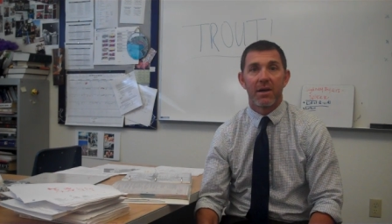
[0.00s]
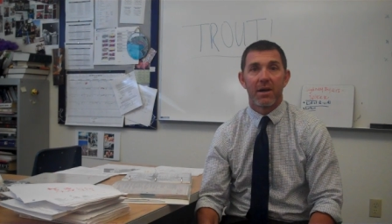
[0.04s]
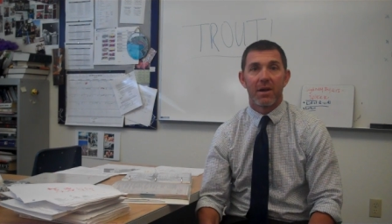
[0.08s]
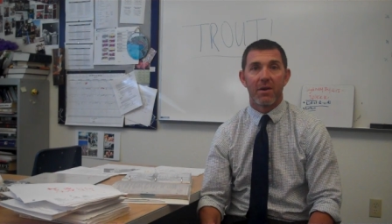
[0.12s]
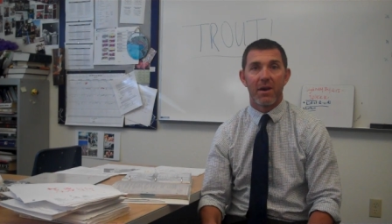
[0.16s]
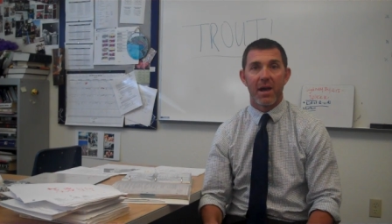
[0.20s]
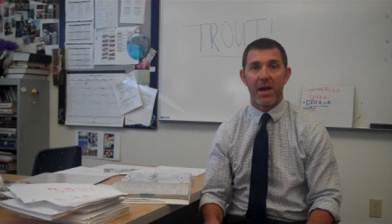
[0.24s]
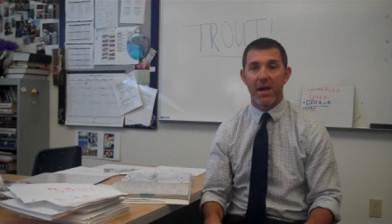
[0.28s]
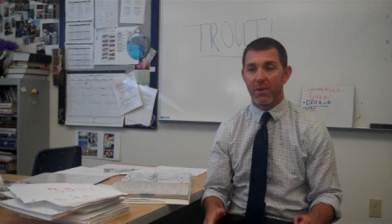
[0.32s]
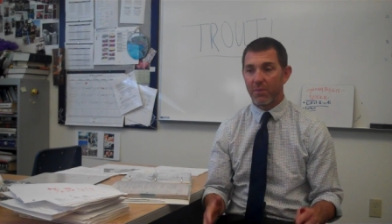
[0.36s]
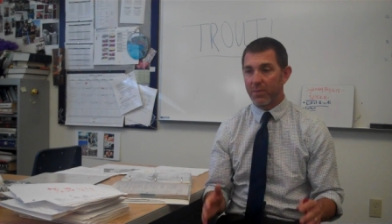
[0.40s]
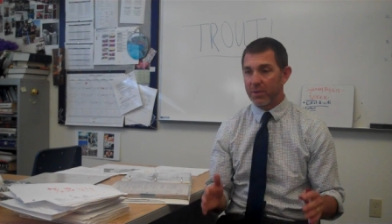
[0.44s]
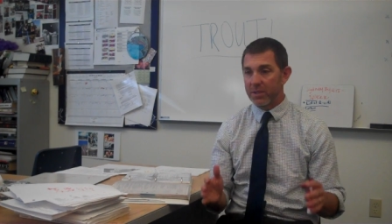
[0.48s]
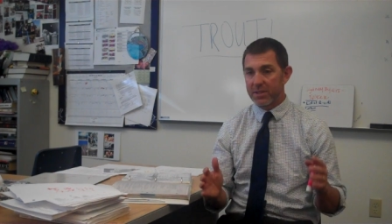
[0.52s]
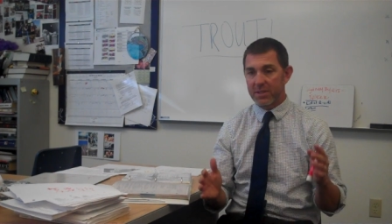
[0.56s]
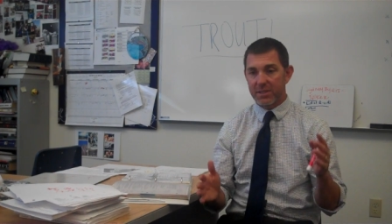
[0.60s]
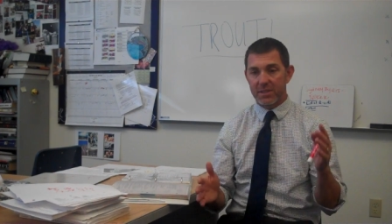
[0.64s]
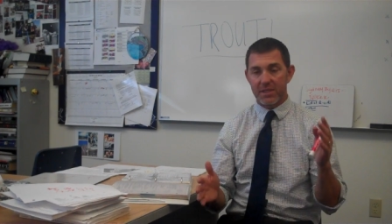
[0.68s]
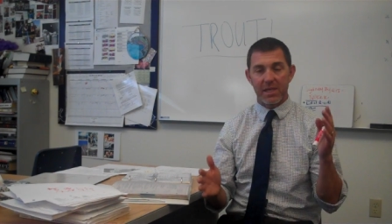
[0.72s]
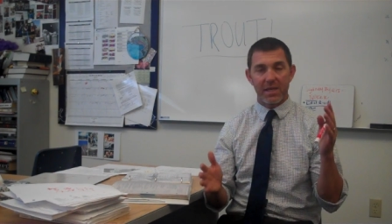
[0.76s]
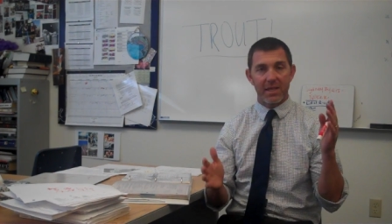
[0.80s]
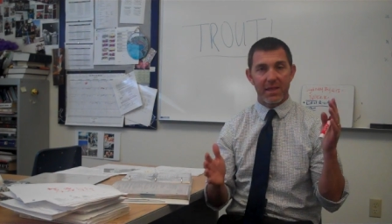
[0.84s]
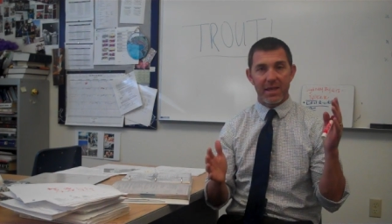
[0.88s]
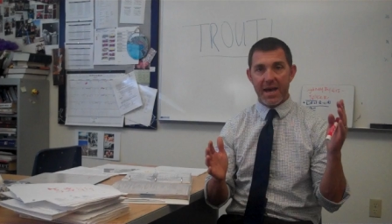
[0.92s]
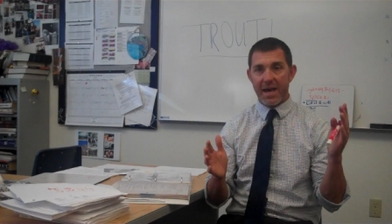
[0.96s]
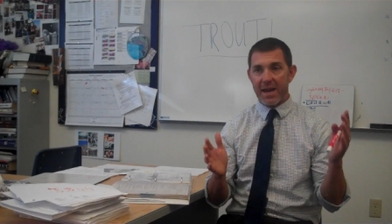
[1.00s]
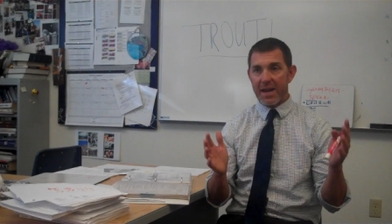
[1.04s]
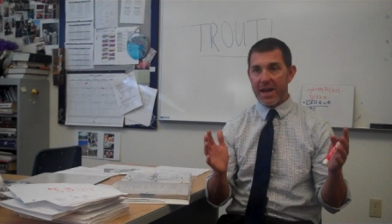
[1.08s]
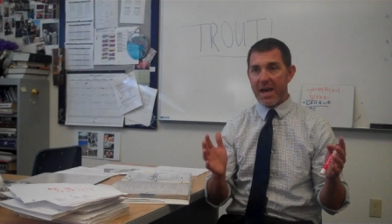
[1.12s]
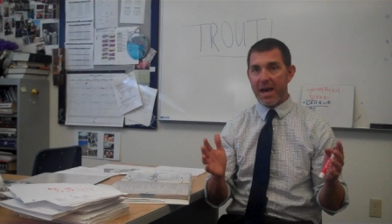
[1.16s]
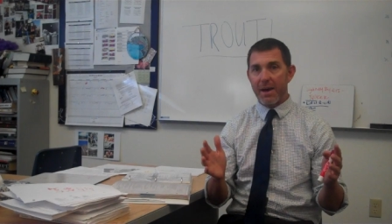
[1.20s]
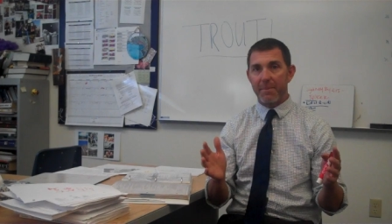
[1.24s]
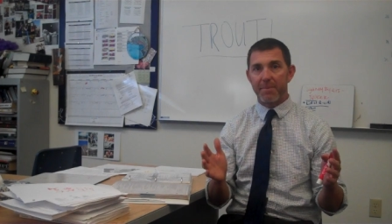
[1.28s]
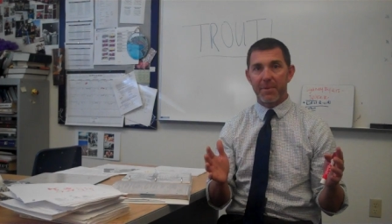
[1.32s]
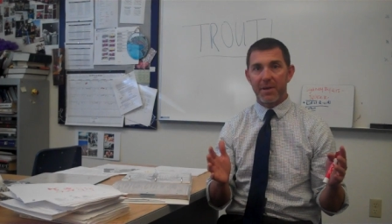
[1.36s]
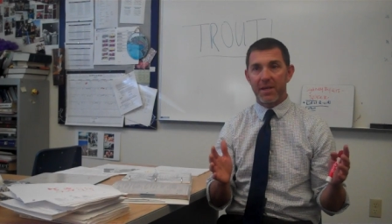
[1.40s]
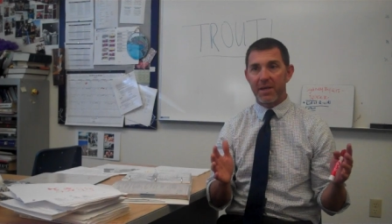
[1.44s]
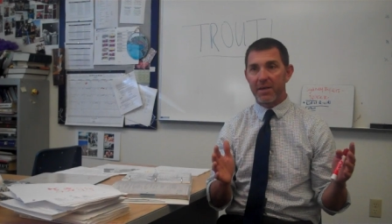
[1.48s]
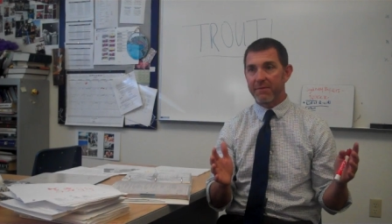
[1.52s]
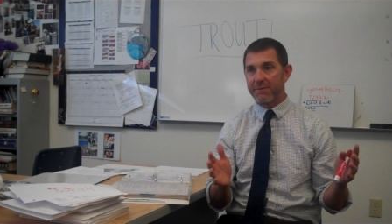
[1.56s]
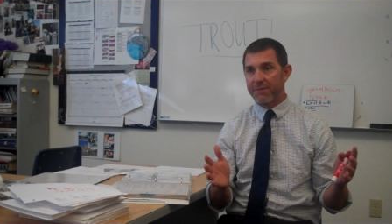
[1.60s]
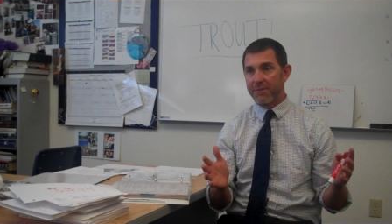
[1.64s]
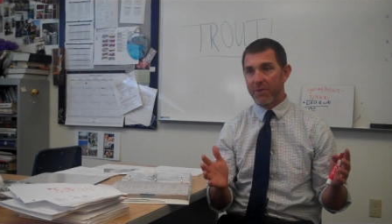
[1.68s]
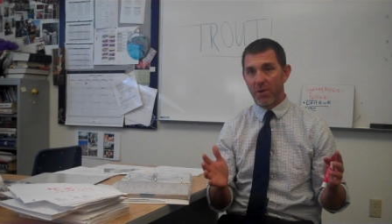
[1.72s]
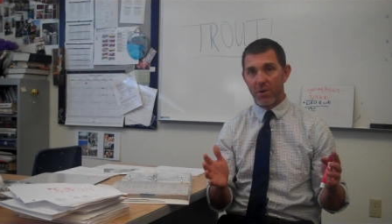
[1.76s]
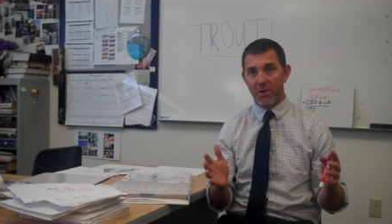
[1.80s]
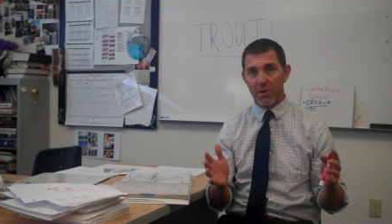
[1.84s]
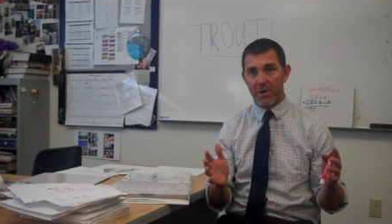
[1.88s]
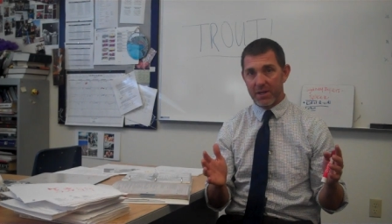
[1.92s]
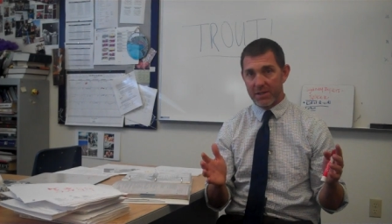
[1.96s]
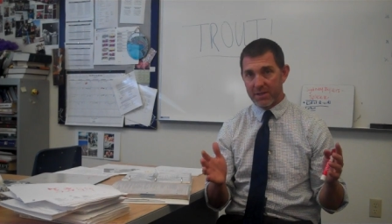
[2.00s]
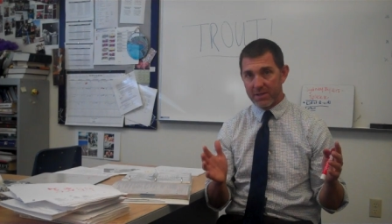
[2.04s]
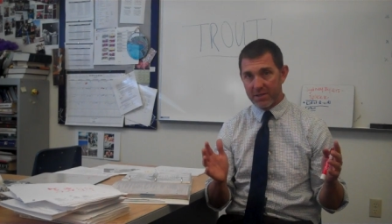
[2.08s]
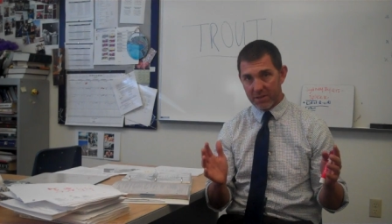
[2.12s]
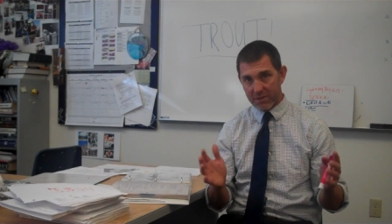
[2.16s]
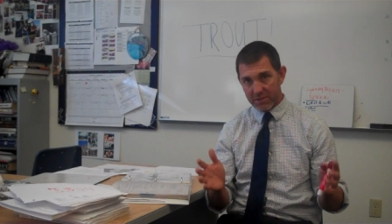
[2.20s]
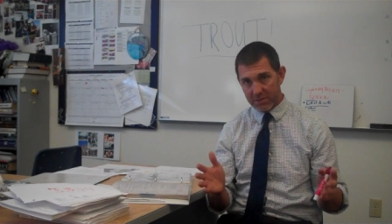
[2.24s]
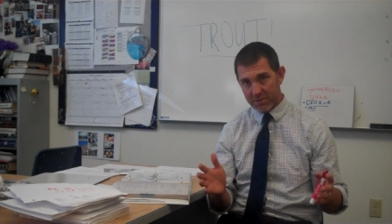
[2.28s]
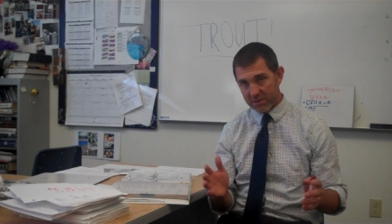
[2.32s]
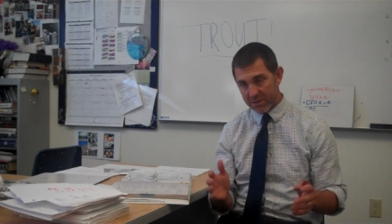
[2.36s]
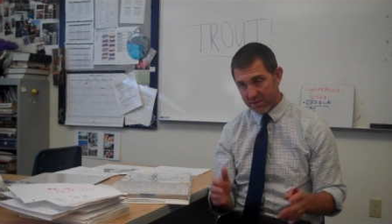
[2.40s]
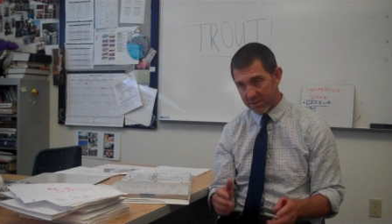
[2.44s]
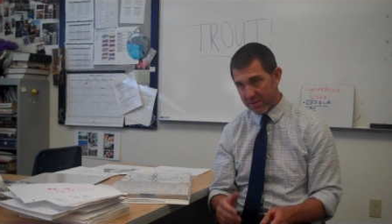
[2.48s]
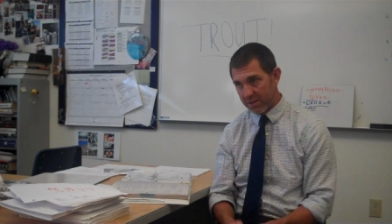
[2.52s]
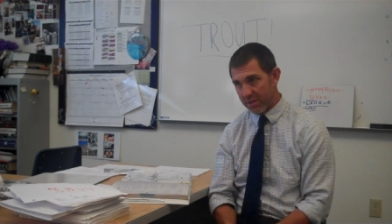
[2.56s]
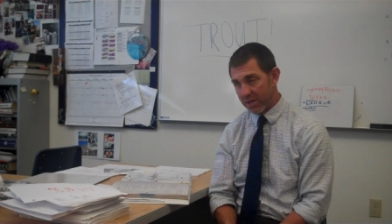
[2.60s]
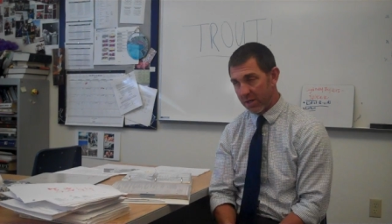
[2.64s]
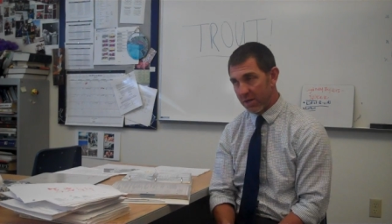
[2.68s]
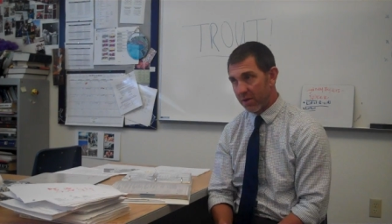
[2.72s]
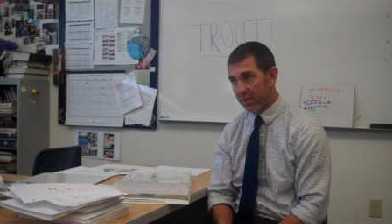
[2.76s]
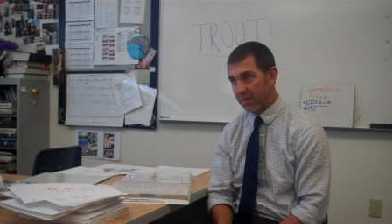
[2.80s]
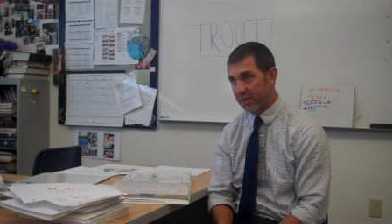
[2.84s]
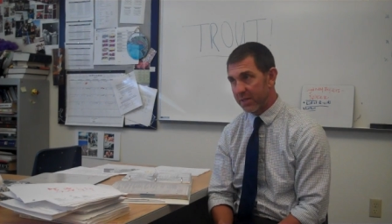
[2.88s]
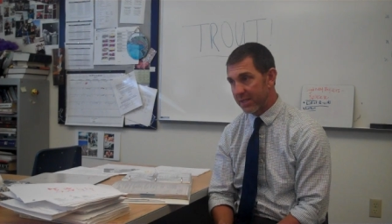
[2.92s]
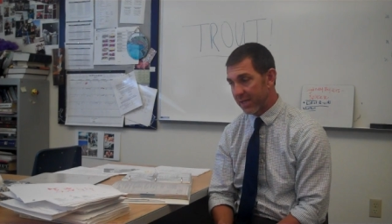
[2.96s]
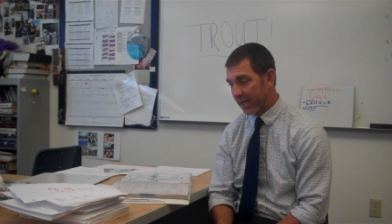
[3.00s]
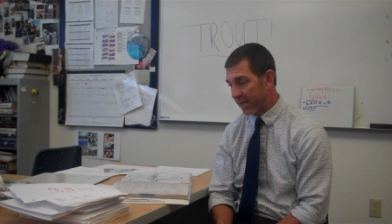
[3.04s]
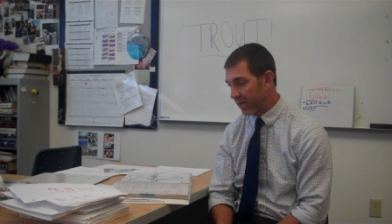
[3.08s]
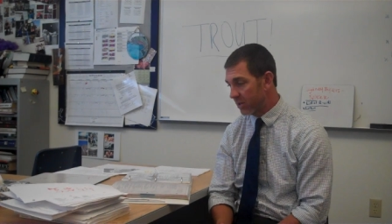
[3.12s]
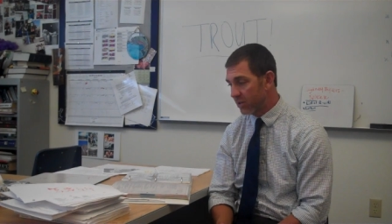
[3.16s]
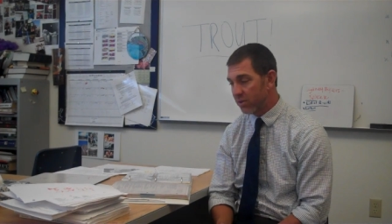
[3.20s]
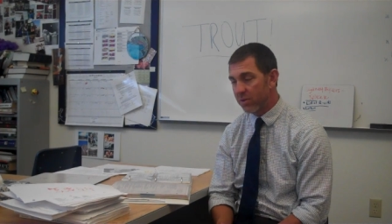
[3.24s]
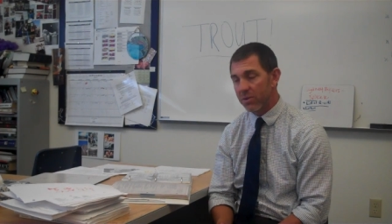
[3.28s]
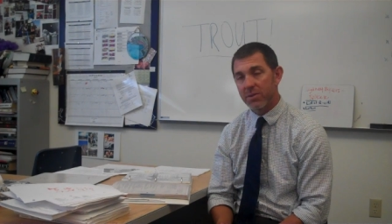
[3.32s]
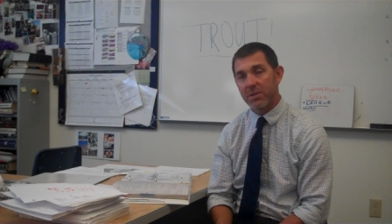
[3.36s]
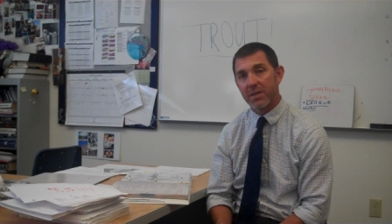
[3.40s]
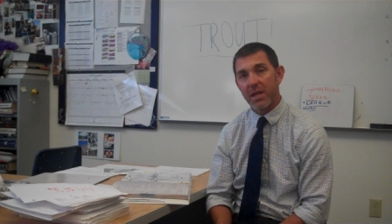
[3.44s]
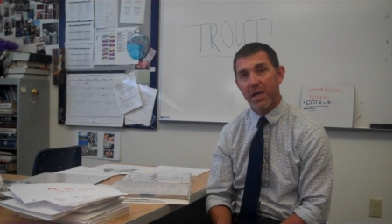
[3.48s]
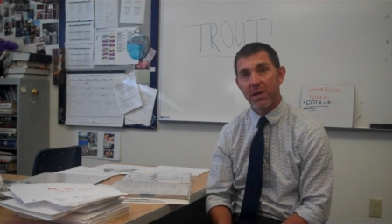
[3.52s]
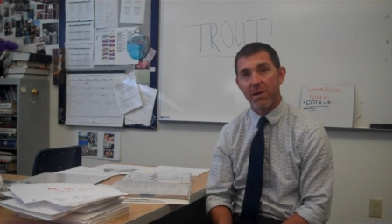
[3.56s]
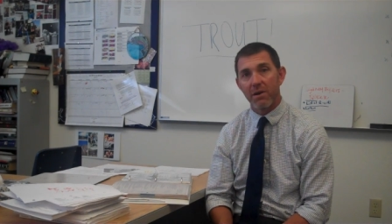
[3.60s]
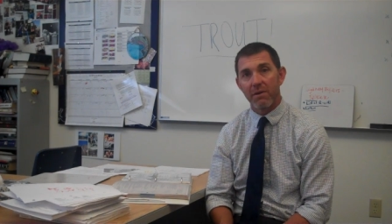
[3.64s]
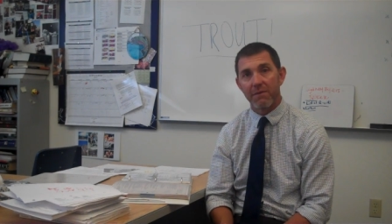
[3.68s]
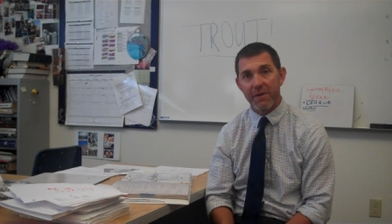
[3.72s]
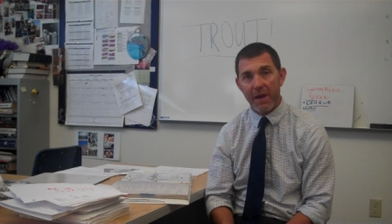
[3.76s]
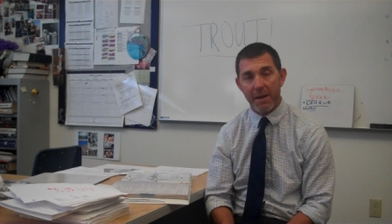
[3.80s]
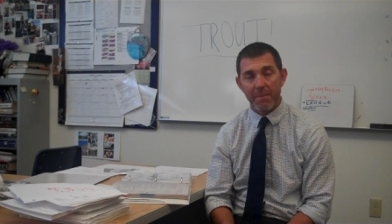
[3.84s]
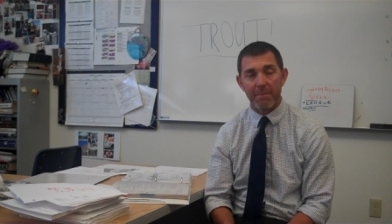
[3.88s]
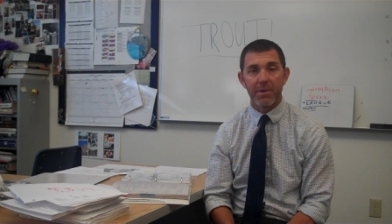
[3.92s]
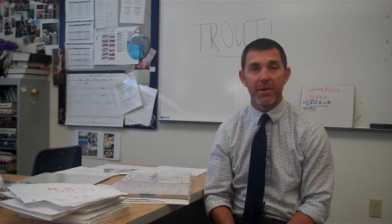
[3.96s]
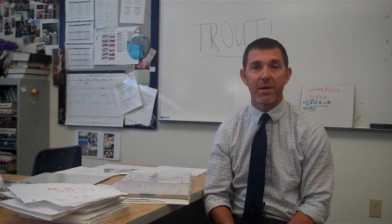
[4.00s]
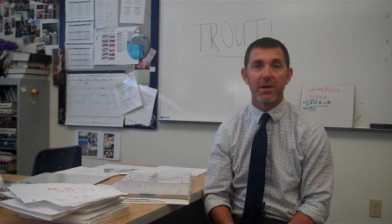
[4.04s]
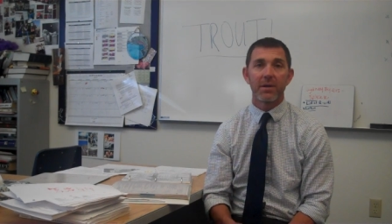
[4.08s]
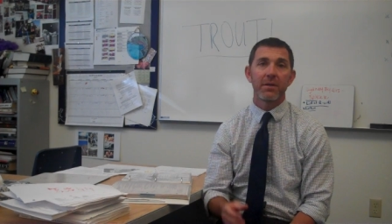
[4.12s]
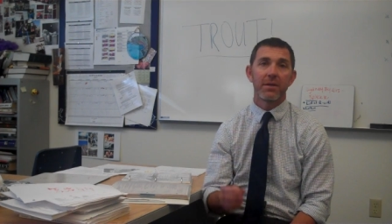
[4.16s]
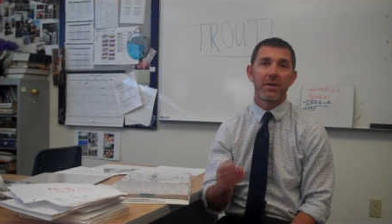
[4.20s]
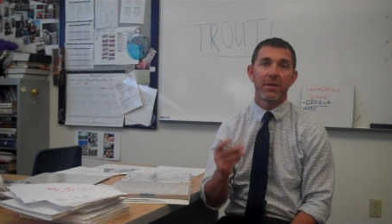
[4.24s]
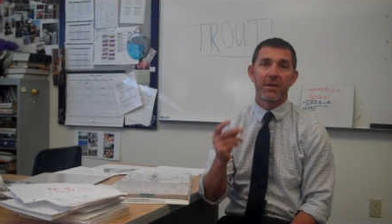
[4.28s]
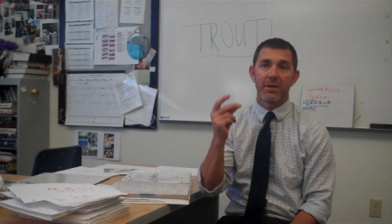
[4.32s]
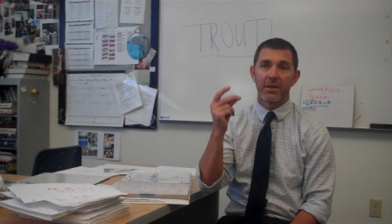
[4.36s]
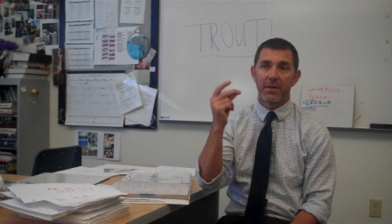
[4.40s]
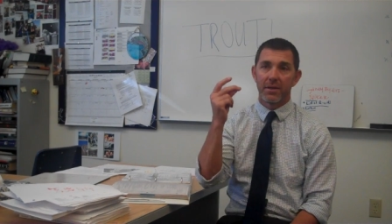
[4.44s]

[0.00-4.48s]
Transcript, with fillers: All right, and we see that happening for until you know the second Tuesday in November.